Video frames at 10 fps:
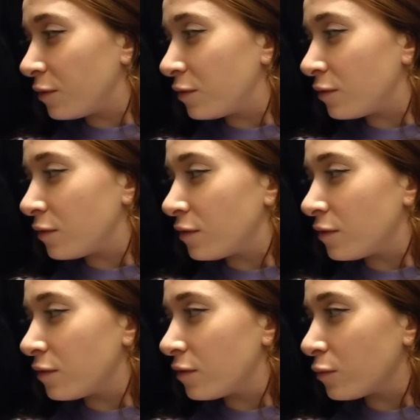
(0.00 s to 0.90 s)

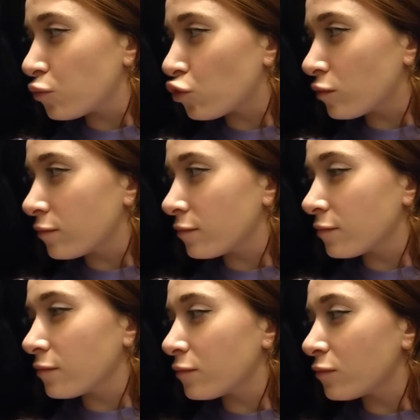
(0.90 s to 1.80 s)

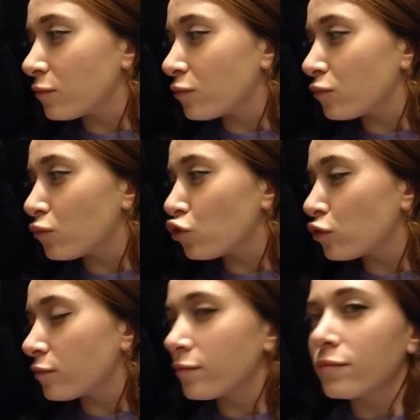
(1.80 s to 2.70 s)

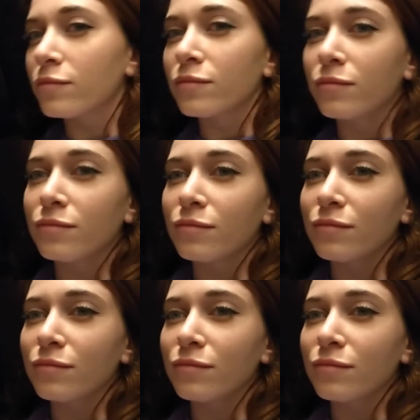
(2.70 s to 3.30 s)
No one is speaking in this clip.